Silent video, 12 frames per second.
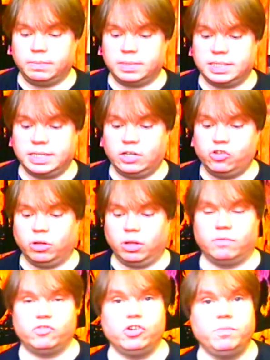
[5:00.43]
Sigil
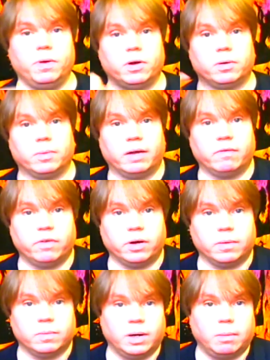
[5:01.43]
of Jupiter ring
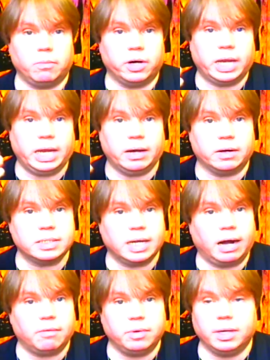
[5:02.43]
for a number of years,
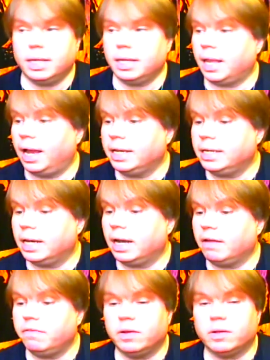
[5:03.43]
and I really liked it, and
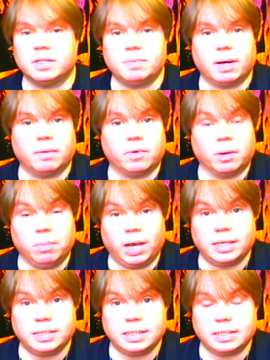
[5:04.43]
I feel it's been a real
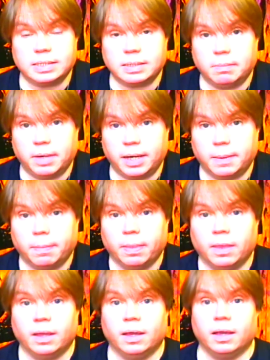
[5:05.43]
blessing to me.
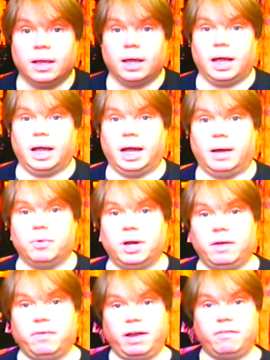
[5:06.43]

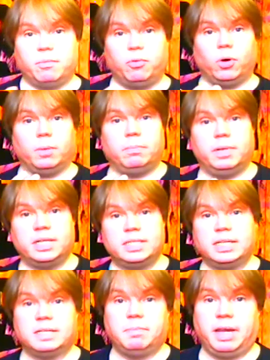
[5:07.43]
Whenever I have an important
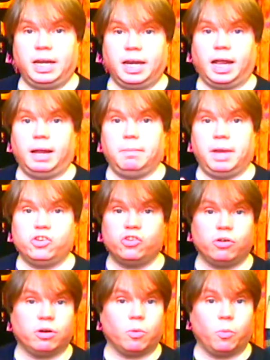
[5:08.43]
business meeting, I make
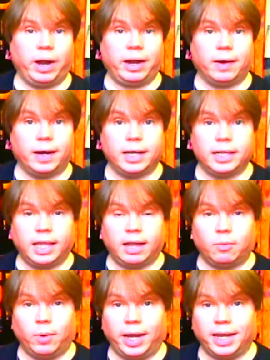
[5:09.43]
sure to wear it, and
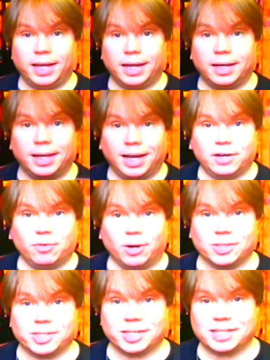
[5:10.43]
that way I
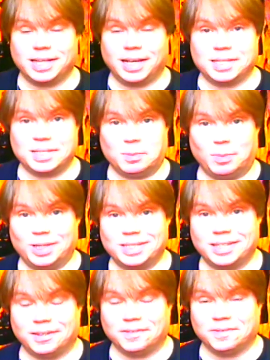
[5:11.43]
draw success to
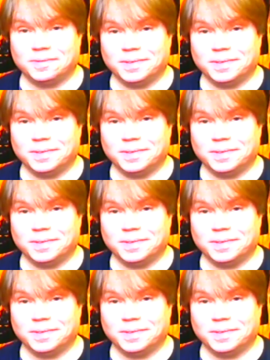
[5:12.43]
myself.